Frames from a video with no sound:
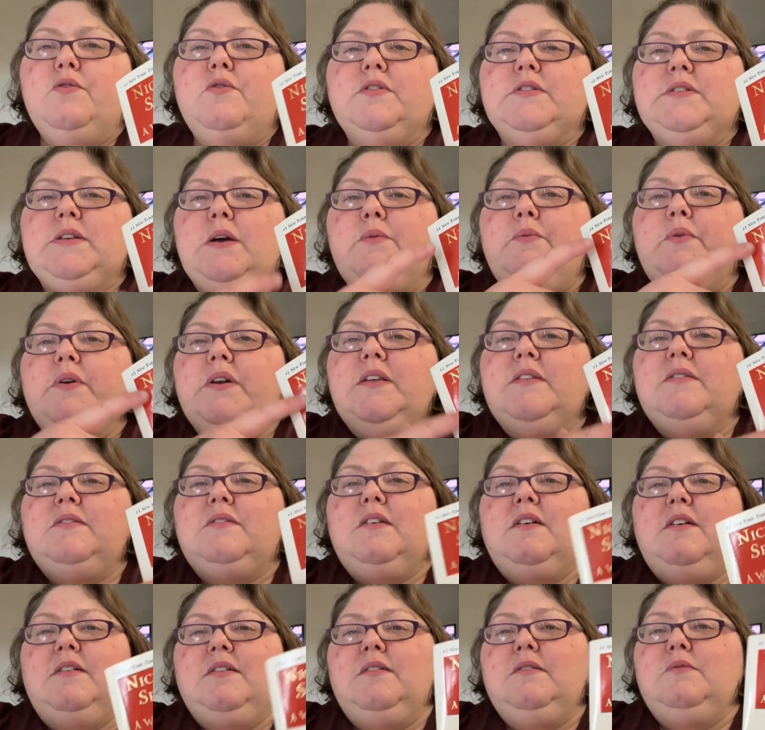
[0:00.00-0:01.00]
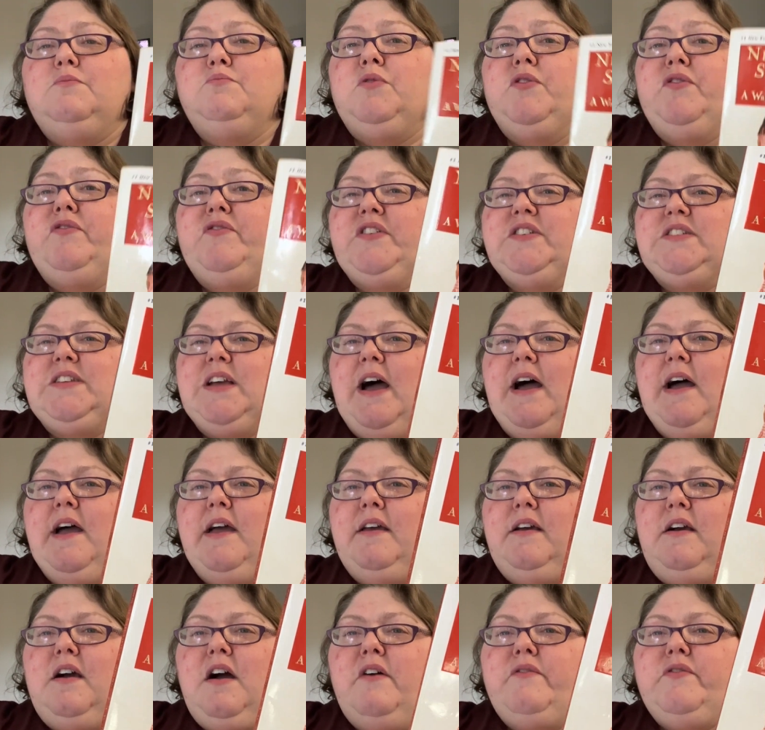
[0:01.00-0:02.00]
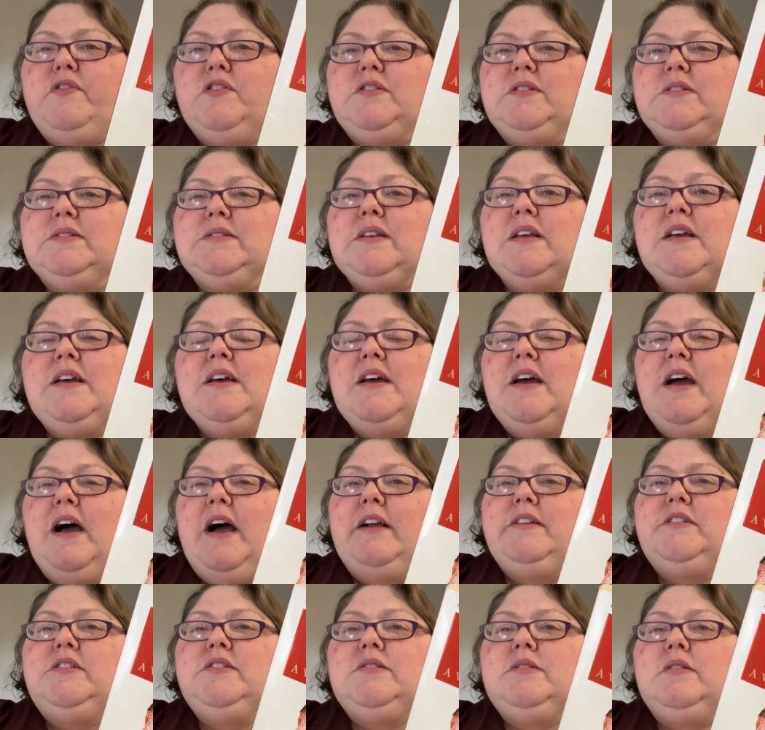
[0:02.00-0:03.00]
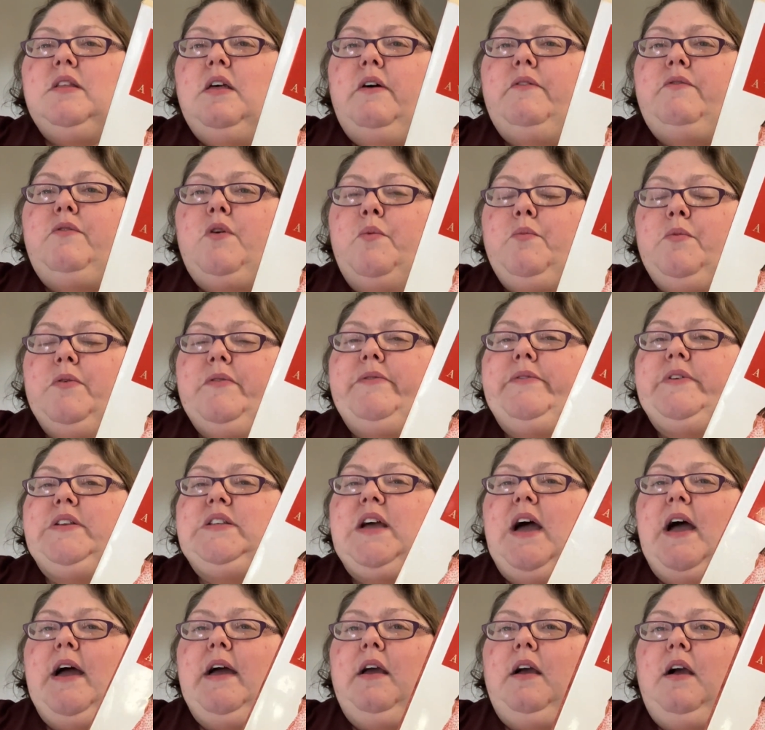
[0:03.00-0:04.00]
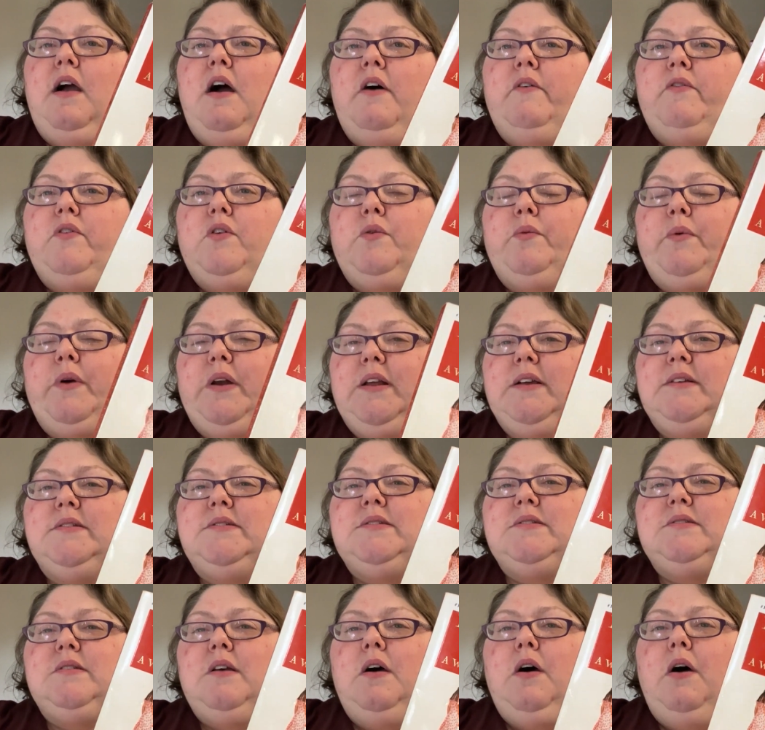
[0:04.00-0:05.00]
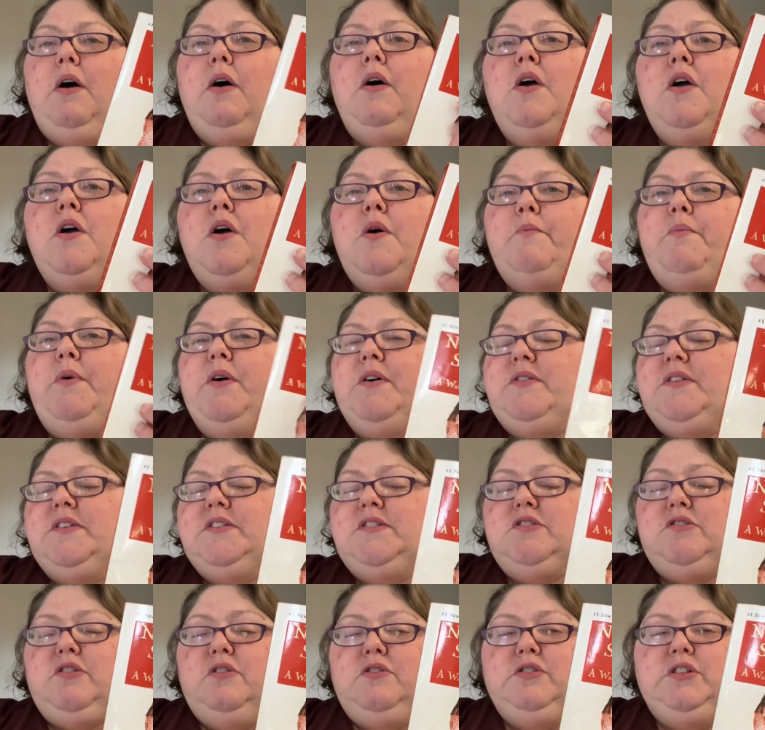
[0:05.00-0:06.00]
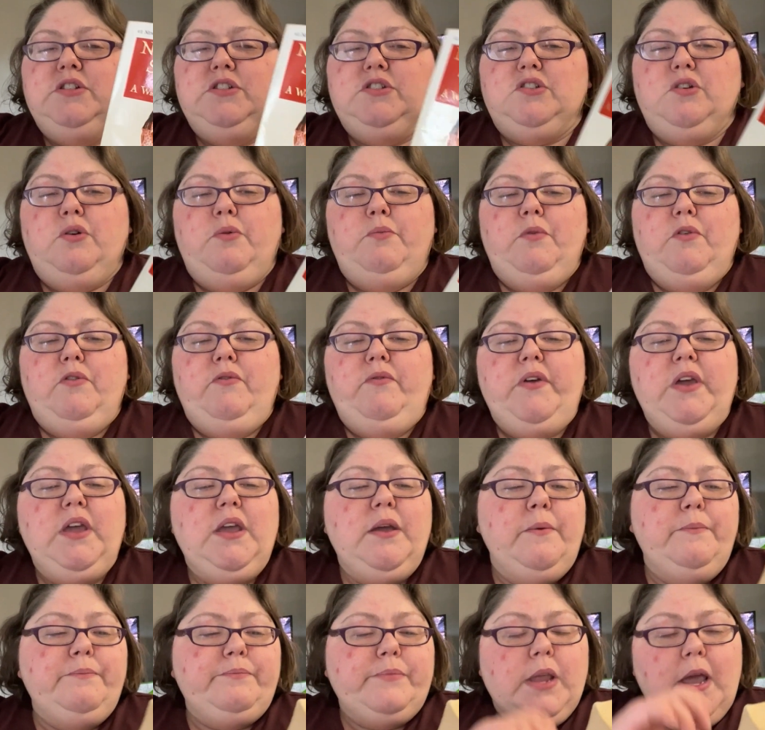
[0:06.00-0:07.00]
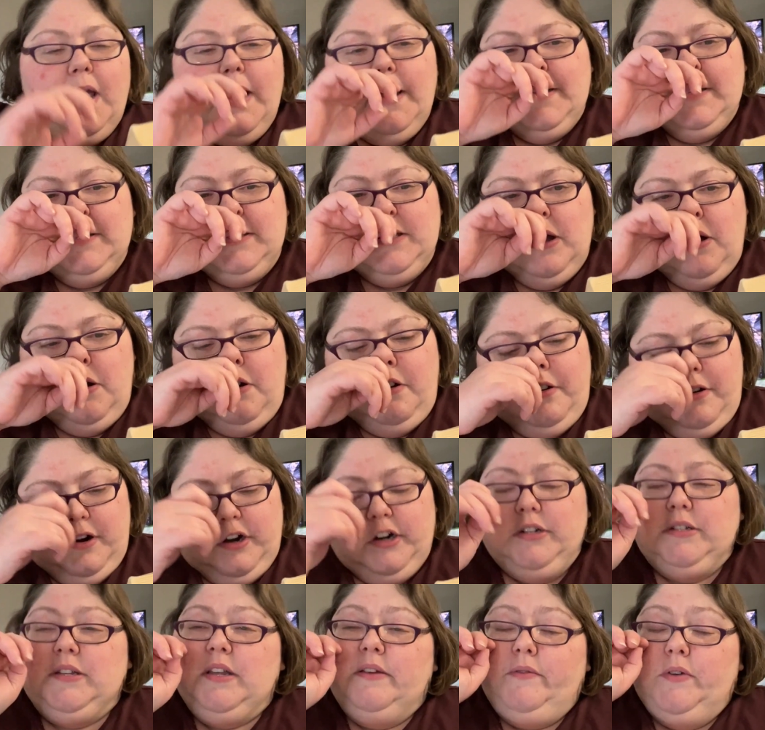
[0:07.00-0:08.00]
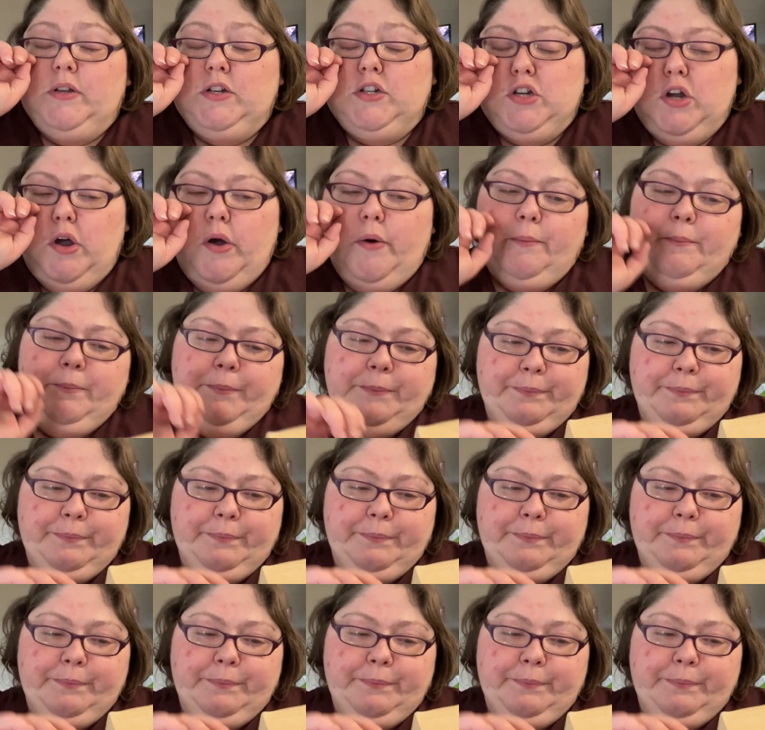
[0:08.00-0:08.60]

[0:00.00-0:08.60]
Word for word: Because I wanted the movie tie-in cover because I just love the movie tie-in cover when it's a book that's turned into a movie so or a T V show.